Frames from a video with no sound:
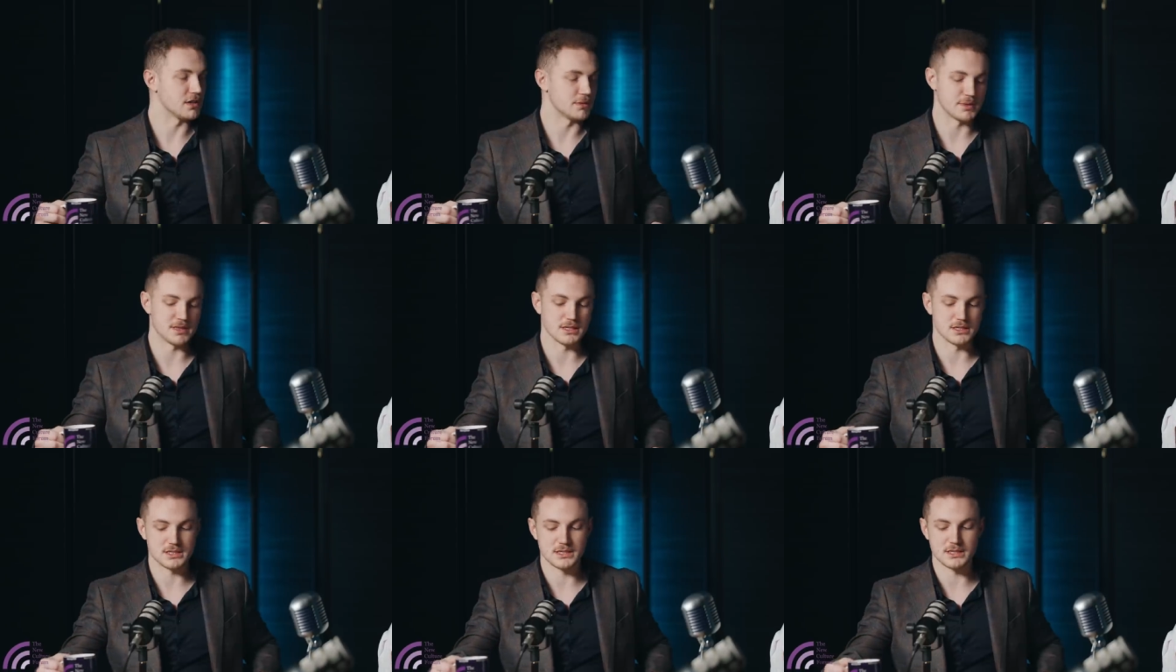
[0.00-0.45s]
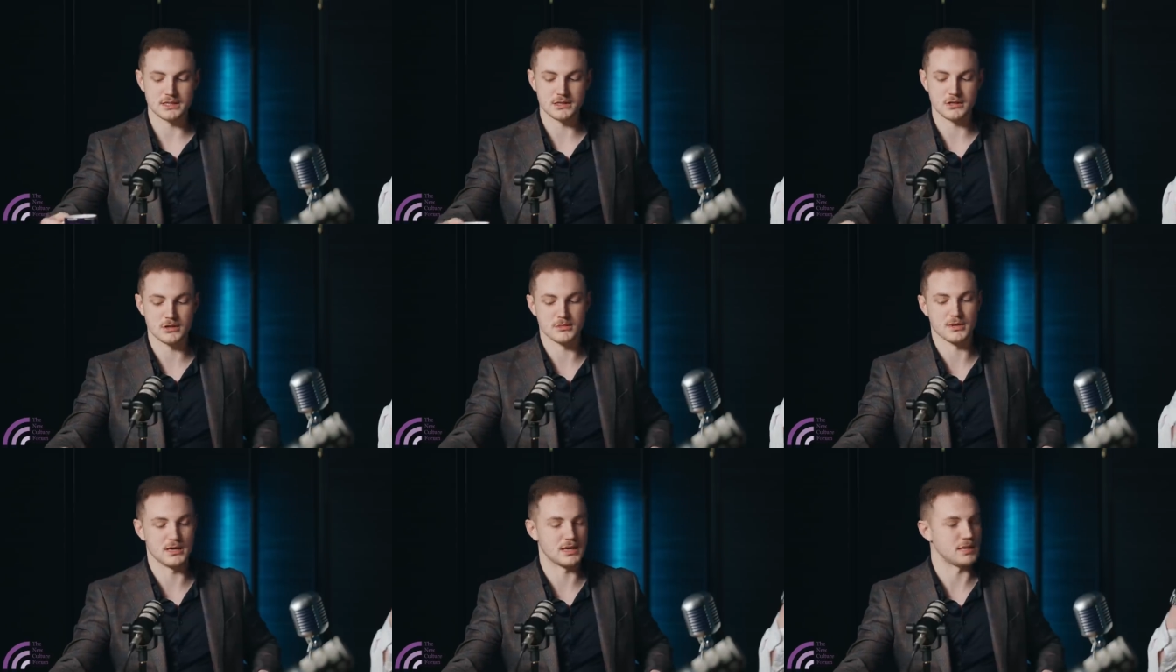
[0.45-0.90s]
I mean, the
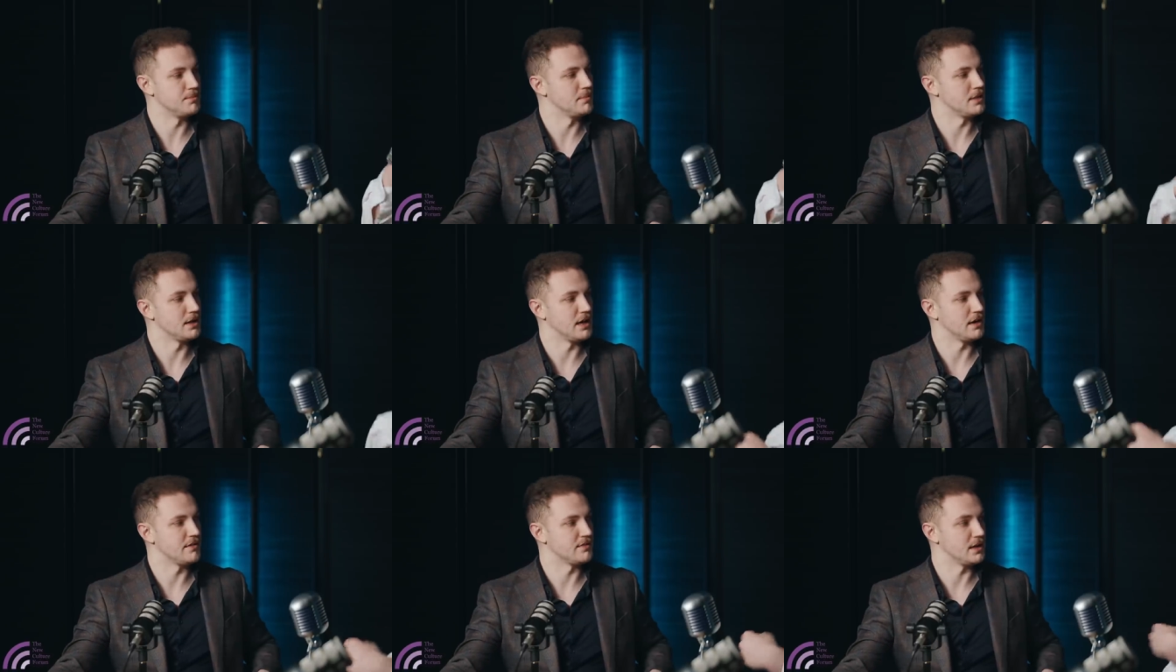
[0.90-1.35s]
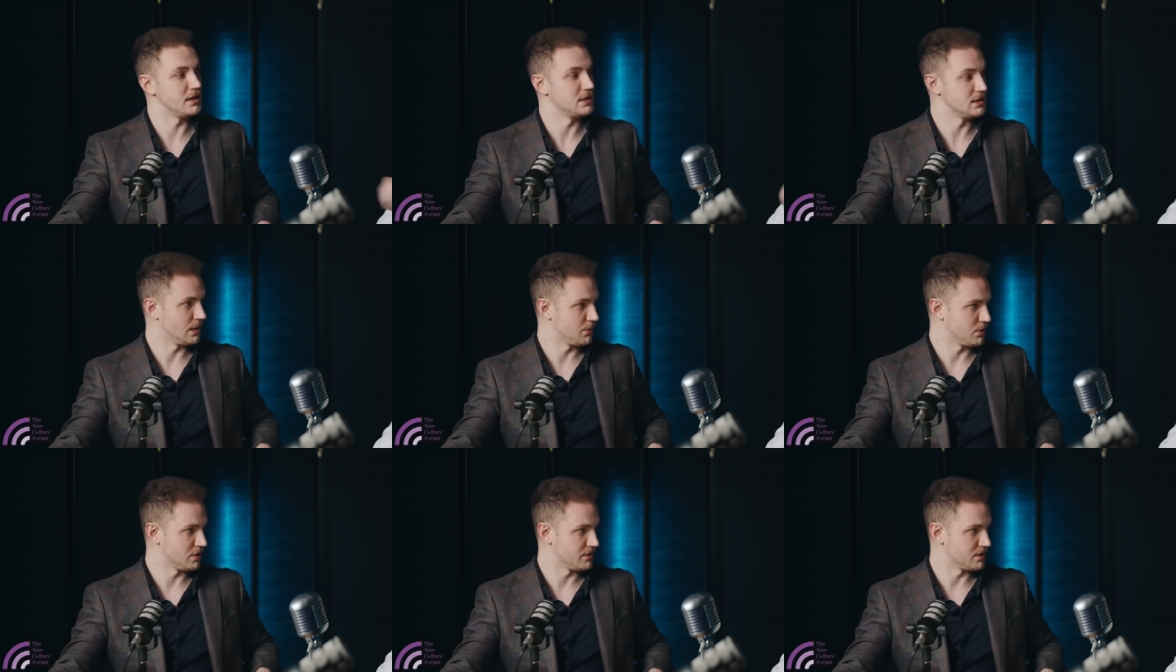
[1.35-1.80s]
CDO may may have that. Is
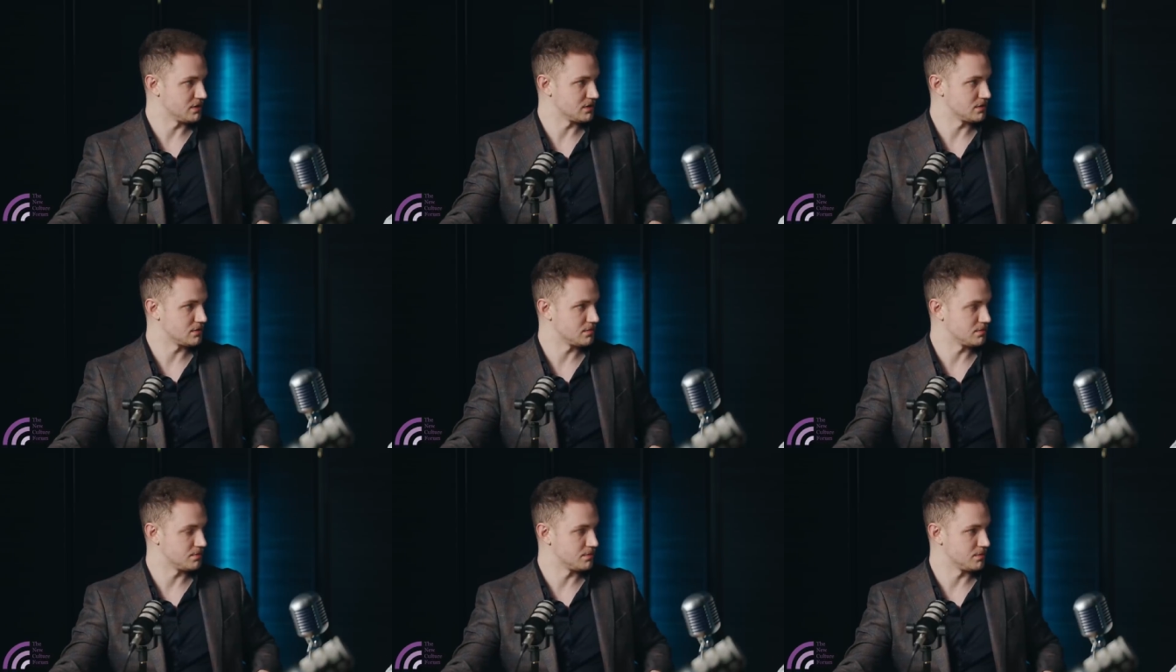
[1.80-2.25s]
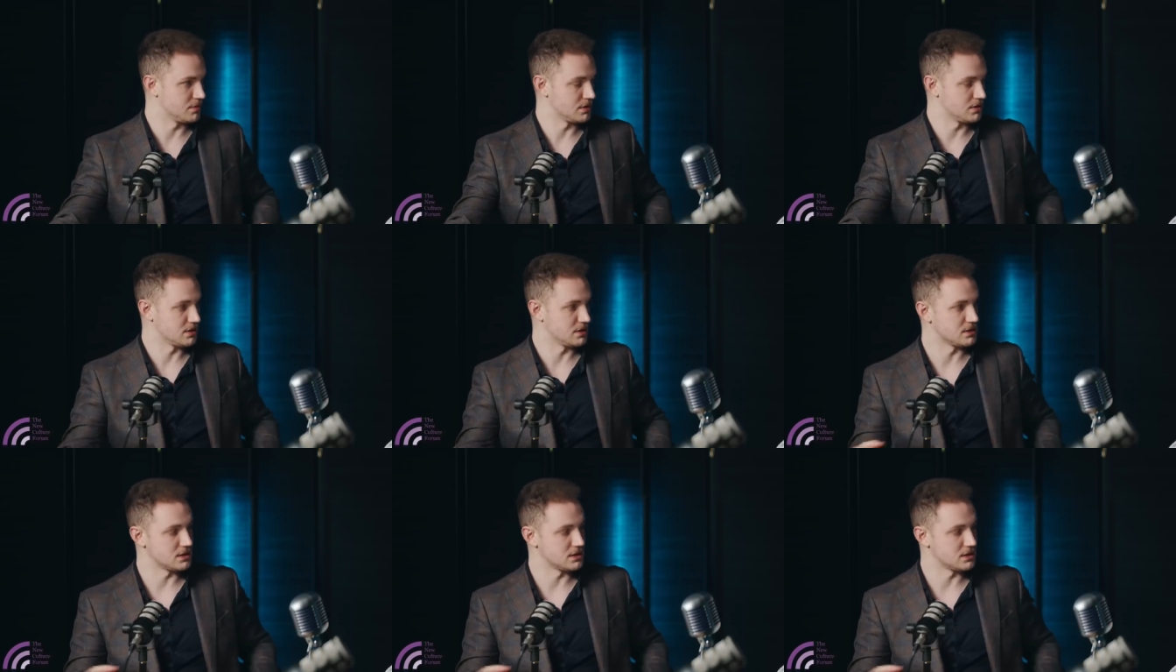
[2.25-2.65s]
that one of its the